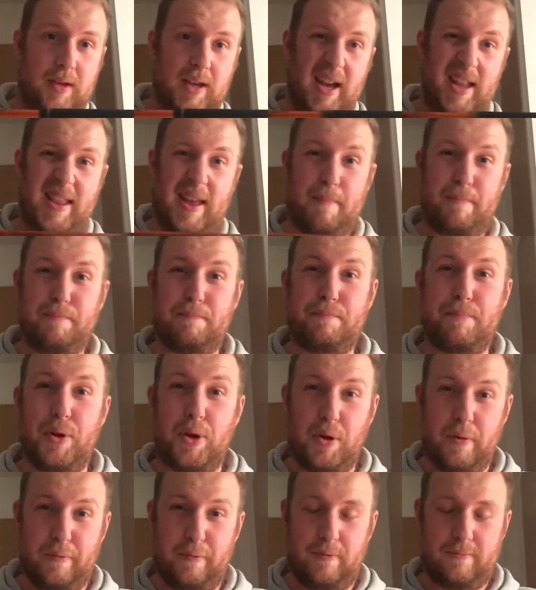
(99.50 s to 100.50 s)
and they're
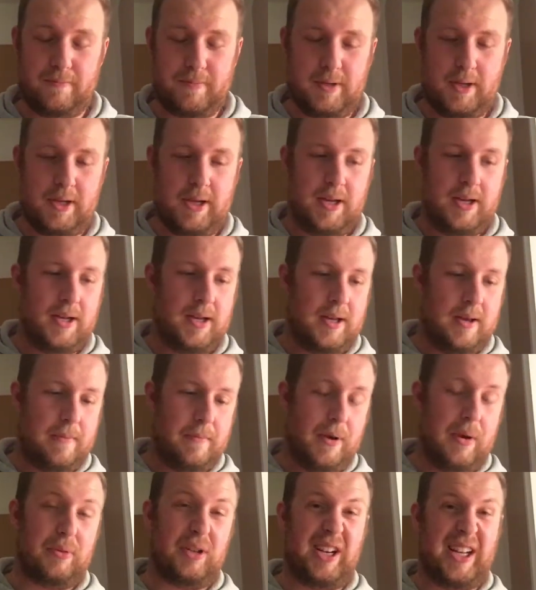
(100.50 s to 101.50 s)
beautiful.
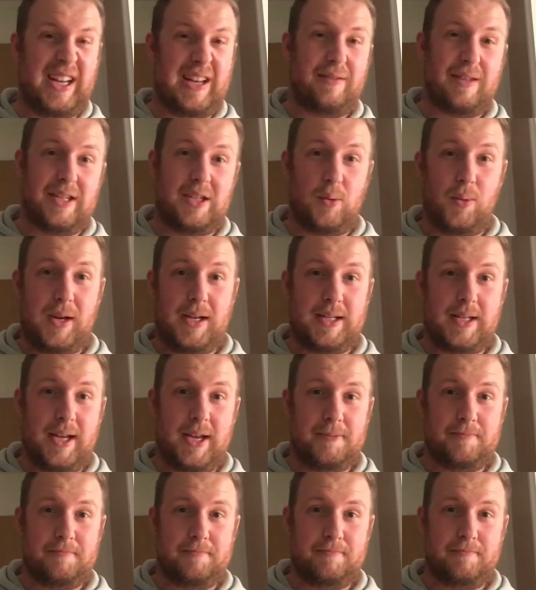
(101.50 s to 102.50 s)
But I'm going to give this away to you.
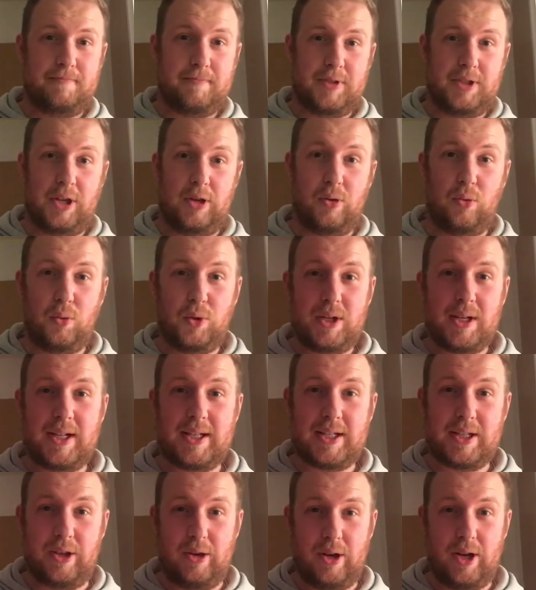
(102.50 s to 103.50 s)
So all you need
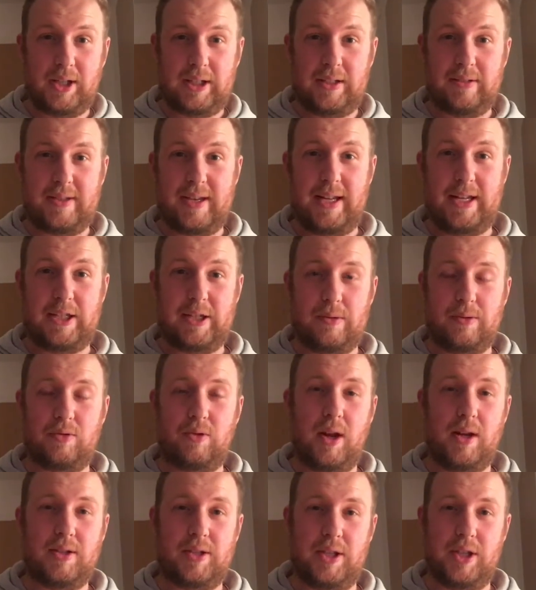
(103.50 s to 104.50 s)
to do, like I said, is
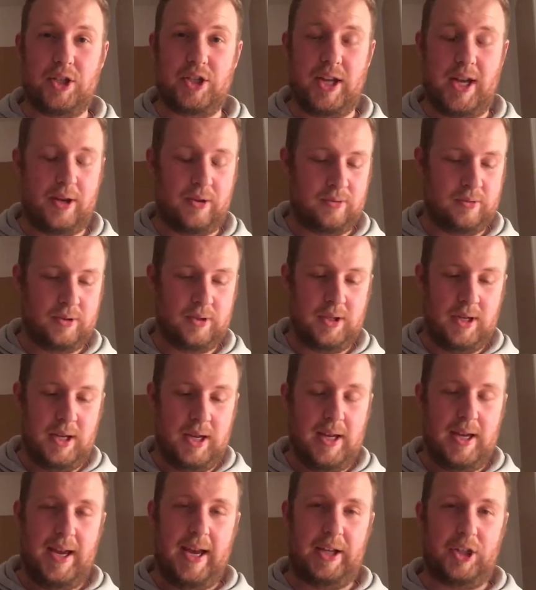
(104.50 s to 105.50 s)
subscribe to the channel
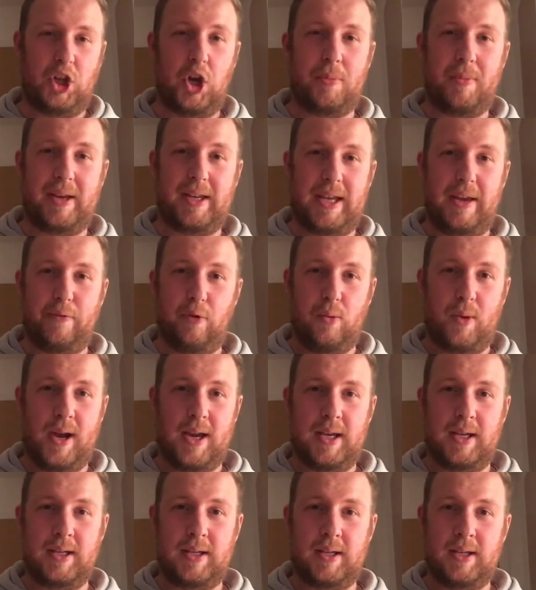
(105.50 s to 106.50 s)
and comment giveaway.
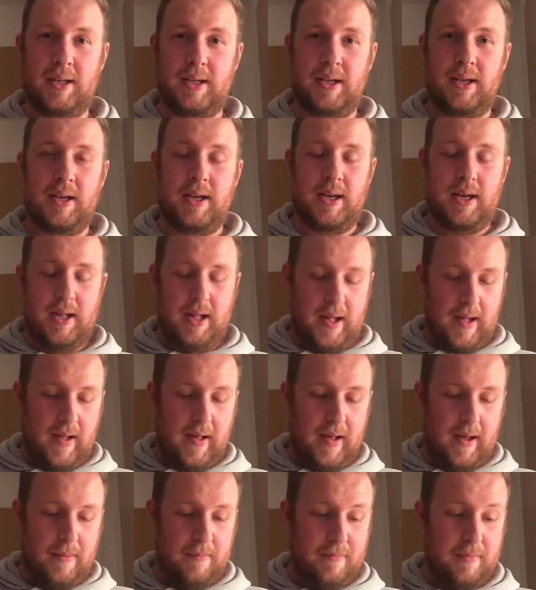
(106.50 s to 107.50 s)

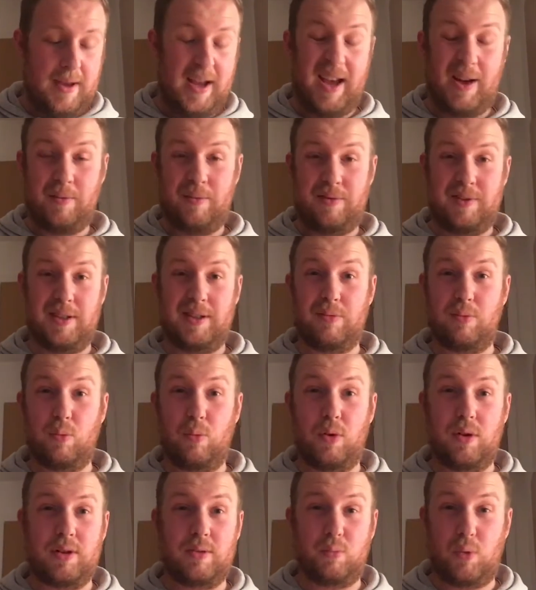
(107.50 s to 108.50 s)

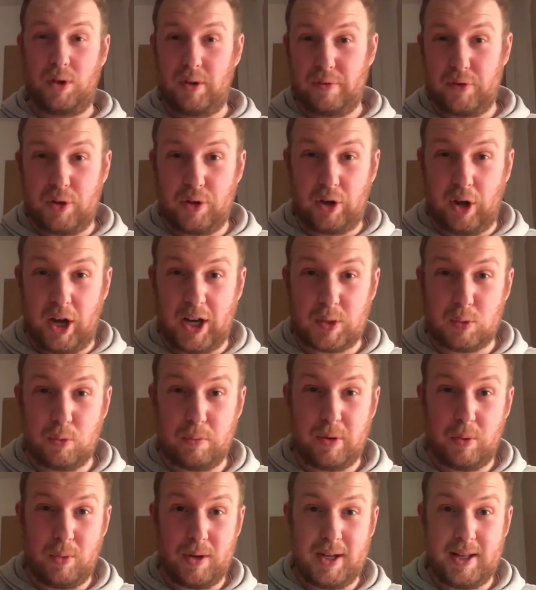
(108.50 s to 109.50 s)
One of you guys will
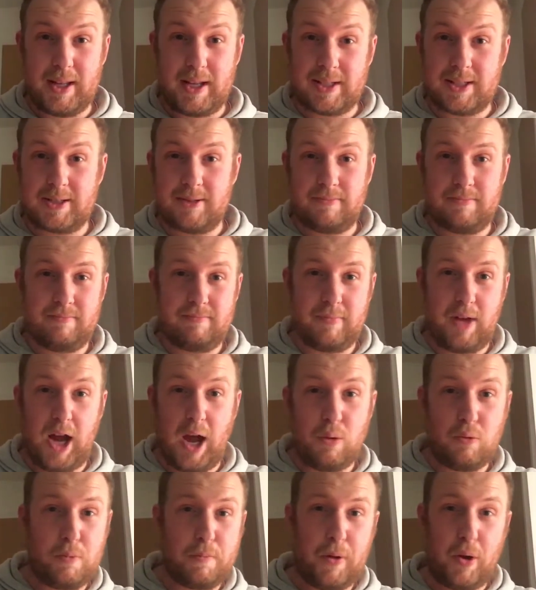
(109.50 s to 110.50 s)
be winning this.
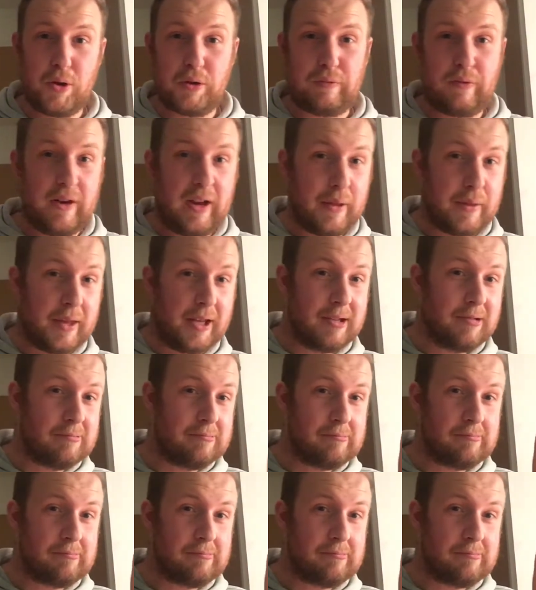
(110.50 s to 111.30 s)
I will post for nothing.